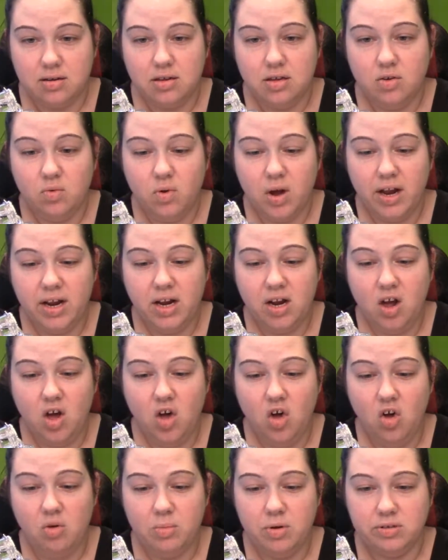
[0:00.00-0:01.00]
You want it
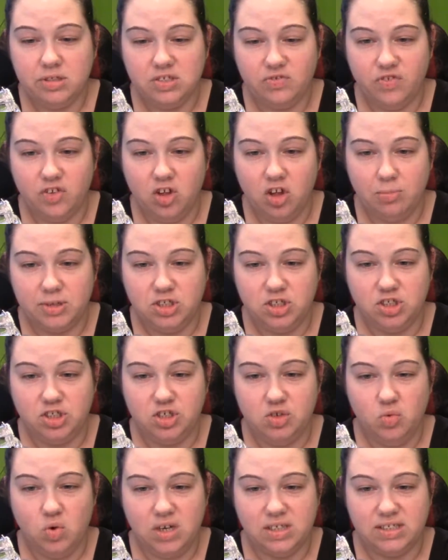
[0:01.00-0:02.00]
almost full, but you
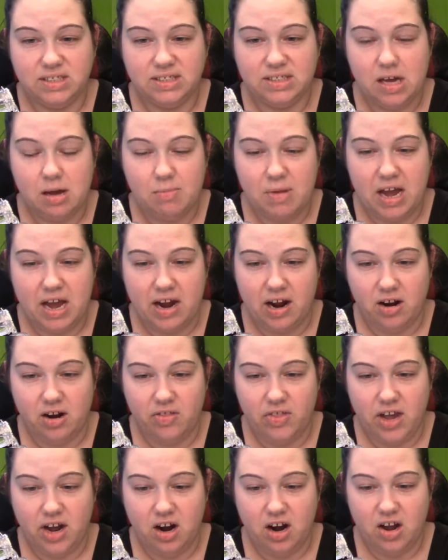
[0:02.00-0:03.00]
do want some air
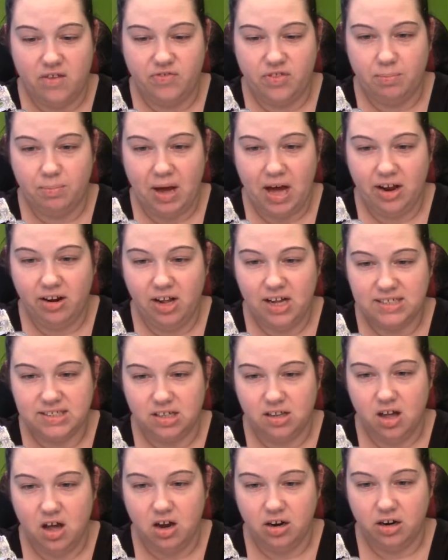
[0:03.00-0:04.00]
in there. If the bottle has a
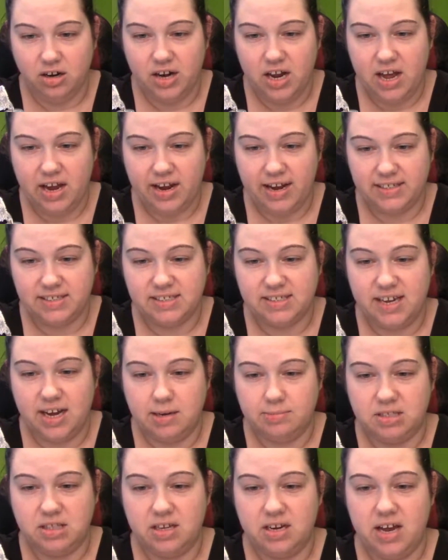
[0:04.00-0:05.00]
longer neck, I'd say
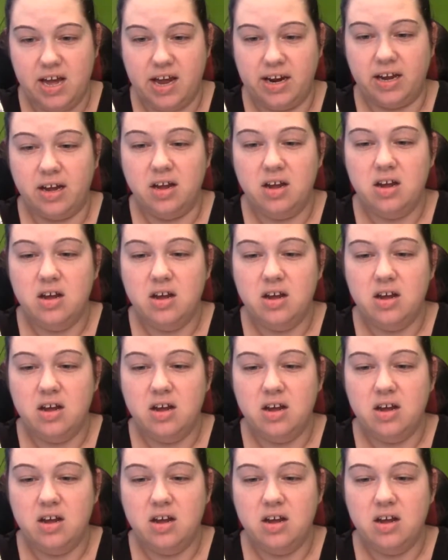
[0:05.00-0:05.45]
up to the neck.